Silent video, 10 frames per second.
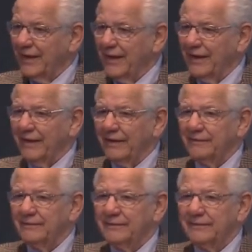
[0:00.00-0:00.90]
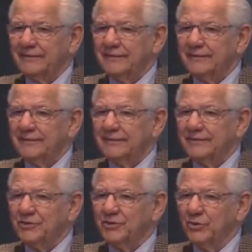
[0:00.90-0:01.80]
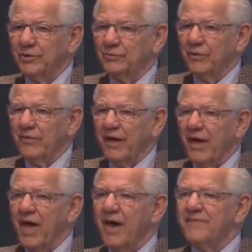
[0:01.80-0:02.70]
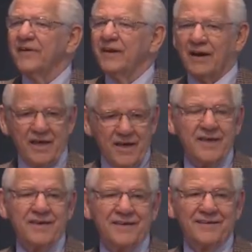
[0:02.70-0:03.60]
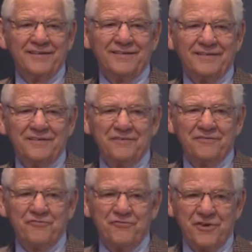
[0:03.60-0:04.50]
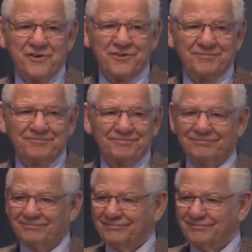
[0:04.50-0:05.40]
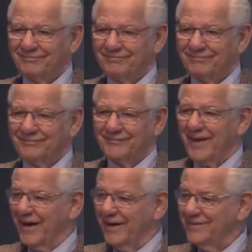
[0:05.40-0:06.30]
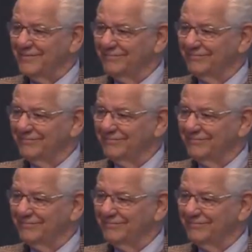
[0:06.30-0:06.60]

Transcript: and do it with a heavenly fear. Got it?